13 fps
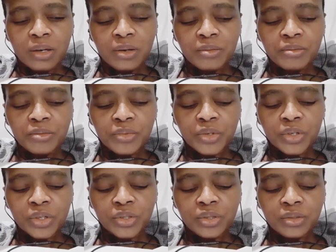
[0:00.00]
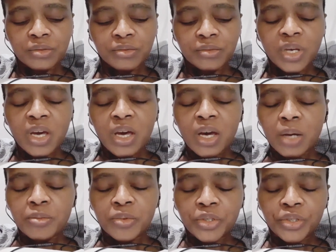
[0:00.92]
I'm
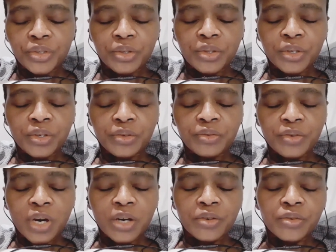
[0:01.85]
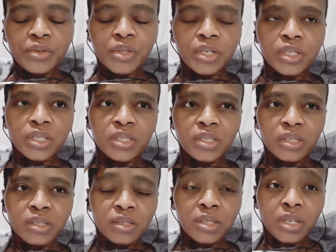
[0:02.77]
not sure, 35 or
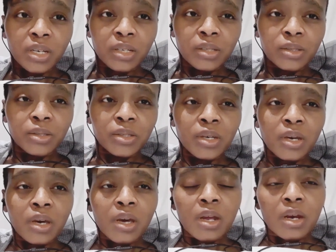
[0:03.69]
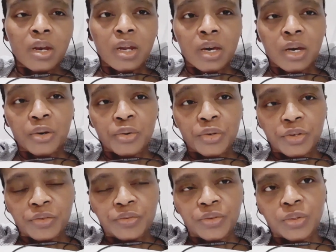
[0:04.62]
36 days. Now,
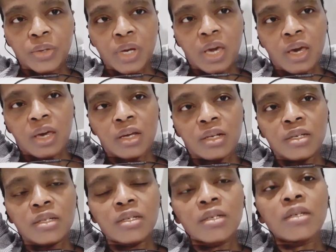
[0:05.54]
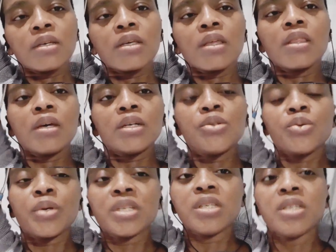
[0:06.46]
if you add the
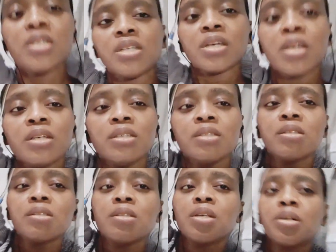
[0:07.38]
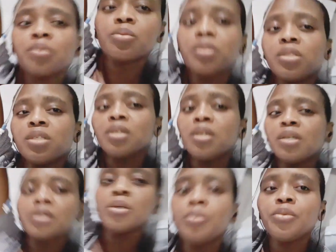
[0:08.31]
20 days that I was
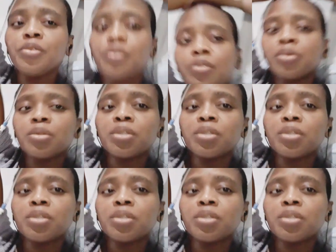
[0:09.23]
here before